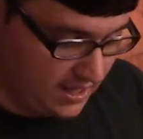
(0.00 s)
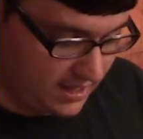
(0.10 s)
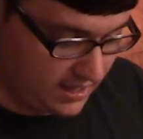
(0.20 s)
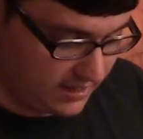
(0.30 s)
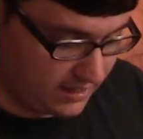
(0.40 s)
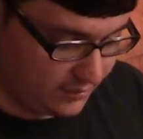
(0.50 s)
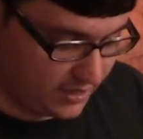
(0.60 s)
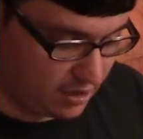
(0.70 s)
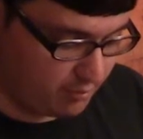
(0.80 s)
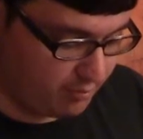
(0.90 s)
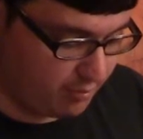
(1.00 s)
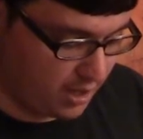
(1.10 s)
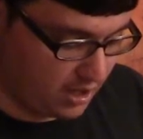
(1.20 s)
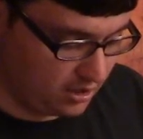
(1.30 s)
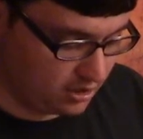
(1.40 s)
Uh, here we go.
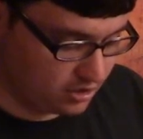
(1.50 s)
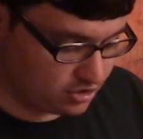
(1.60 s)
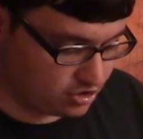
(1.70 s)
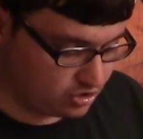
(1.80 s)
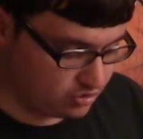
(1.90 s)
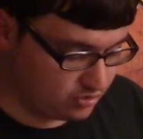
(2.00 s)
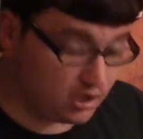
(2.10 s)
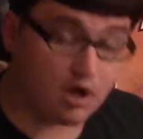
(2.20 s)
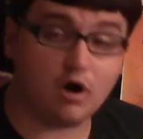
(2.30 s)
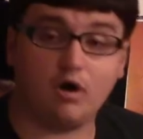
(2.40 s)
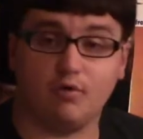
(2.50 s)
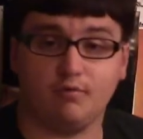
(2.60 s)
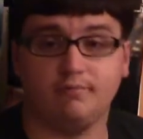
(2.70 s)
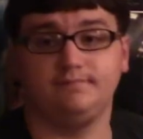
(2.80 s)
Bong Joon-ho.